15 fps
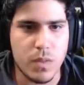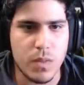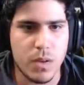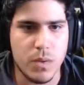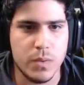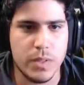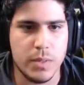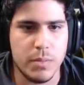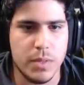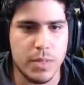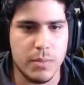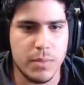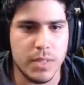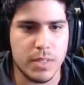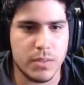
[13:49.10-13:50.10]
Put the Blade
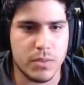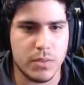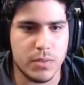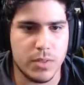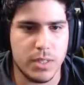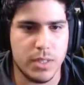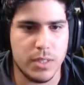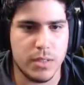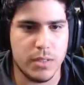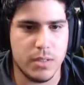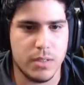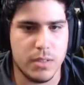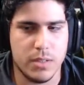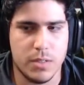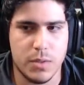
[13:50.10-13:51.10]
Master over here,
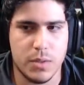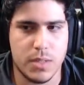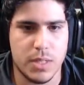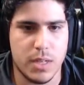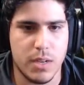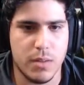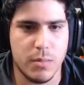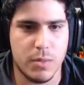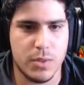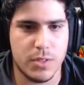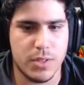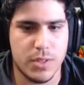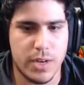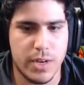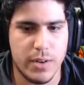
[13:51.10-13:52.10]
suiciding the
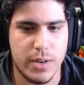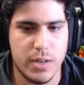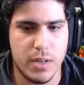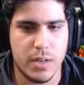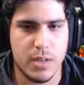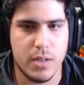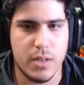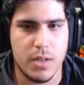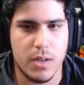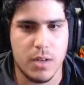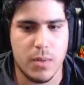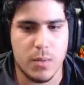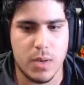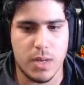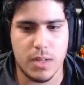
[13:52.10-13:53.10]
Mercenary.
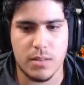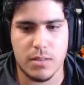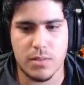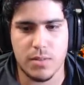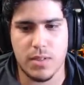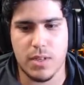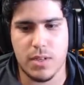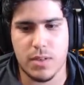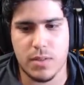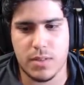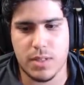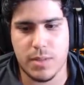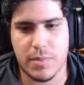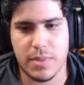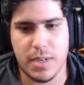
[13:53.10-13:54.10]
Well, you know,
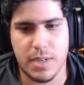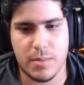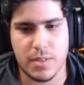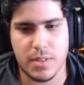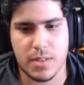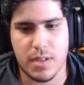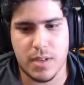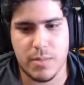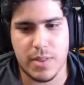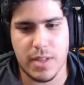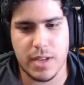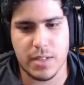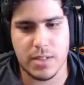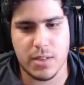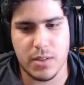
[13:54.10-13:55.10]
sometimes top
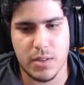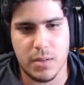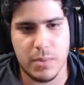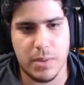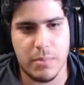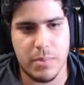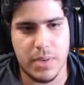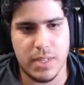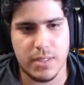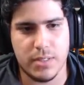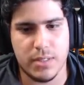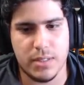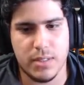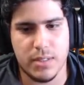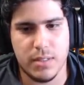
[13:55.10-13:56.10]
decks are a little bit
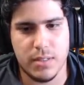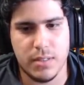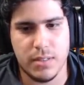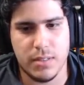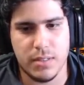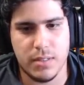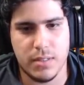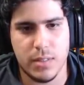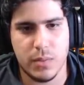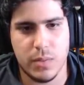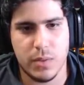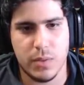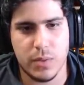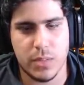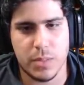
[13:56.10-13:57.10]
better,
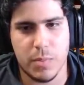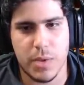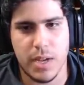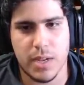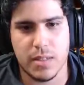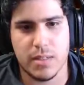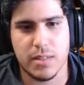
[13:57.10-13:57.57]
what you expect.